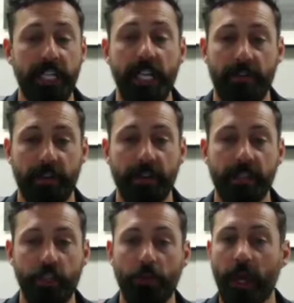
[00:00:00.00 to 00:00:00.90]
teeth, and let's
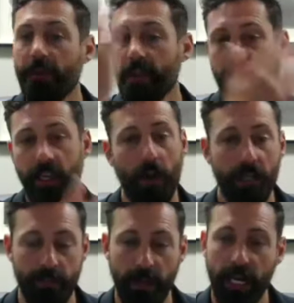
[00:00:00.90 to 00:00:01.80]
do everything
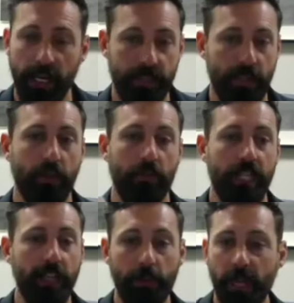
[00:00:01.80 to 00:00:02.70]
cosmetic. So
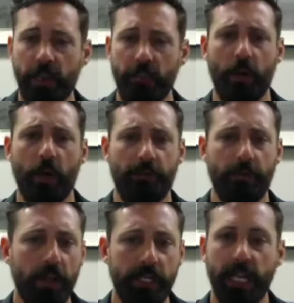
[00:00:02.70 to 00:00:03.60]
take your makeup off,
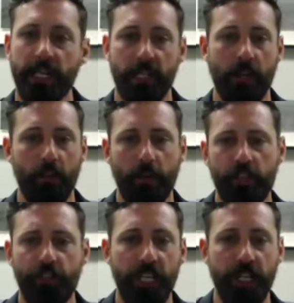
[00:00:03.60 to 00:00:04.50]
contacts out, brush
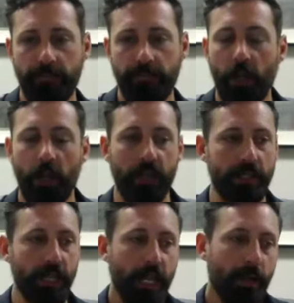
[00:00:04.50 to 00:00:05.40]
your teeth,
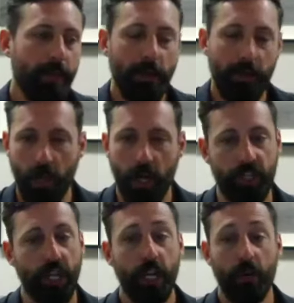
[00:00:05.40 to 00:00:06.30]
floss, mouthwash,
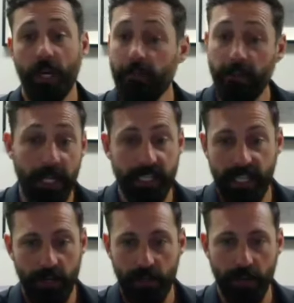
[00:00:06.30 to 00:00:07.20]
whatever it is
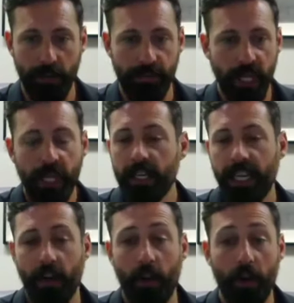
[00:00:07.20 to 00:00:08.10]
that you do.
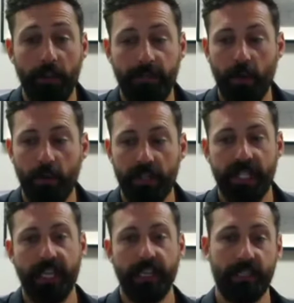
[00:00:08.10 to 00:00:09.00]
Get all of those
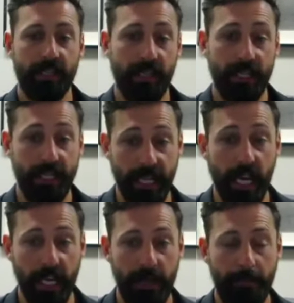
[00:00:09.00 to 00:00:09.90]
things done